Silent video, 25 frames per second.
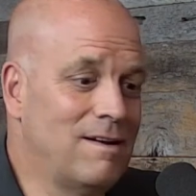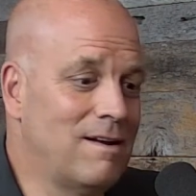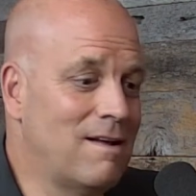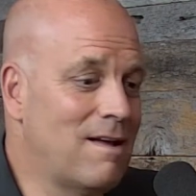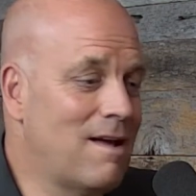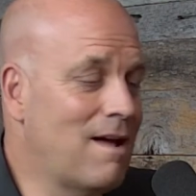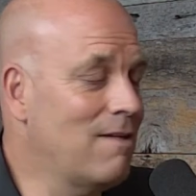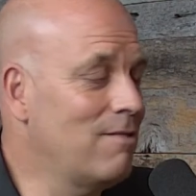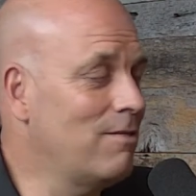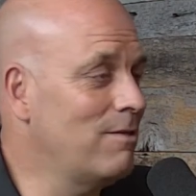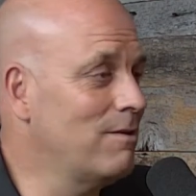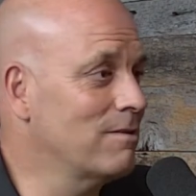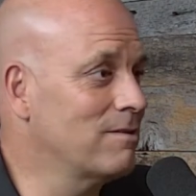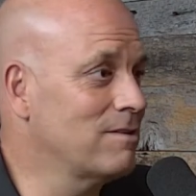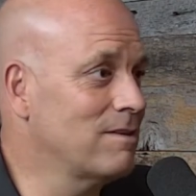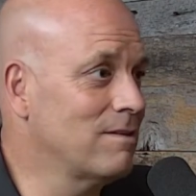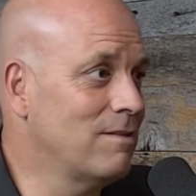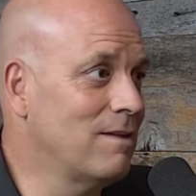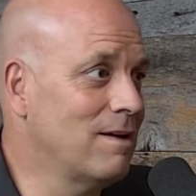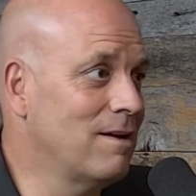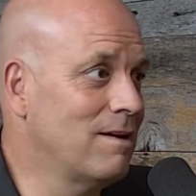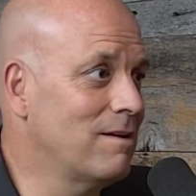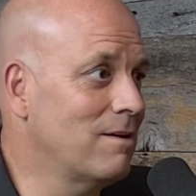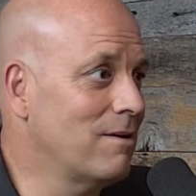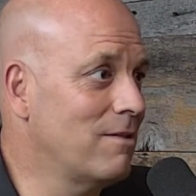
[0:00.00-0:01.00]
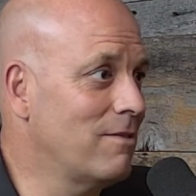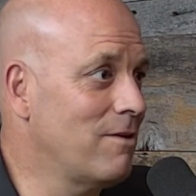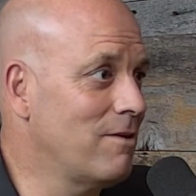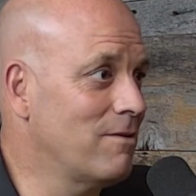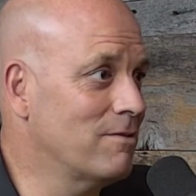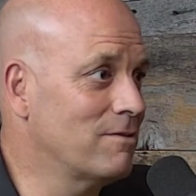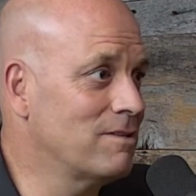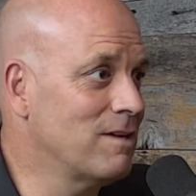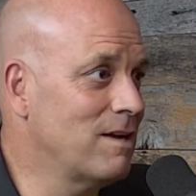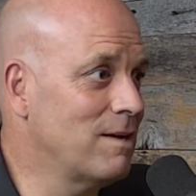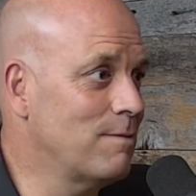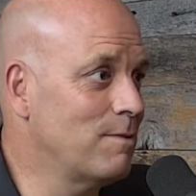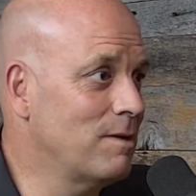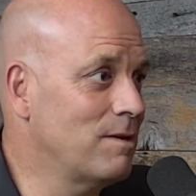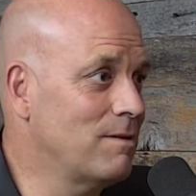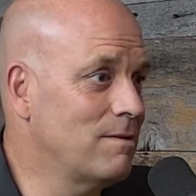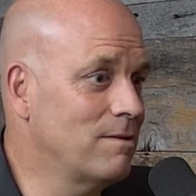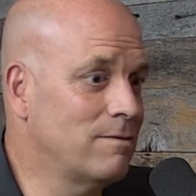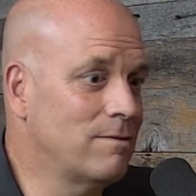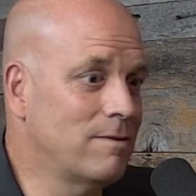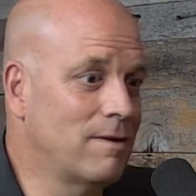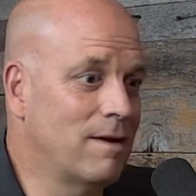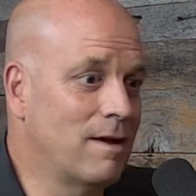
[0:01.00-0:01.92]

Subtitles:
I looked at Lincoln a long time ago,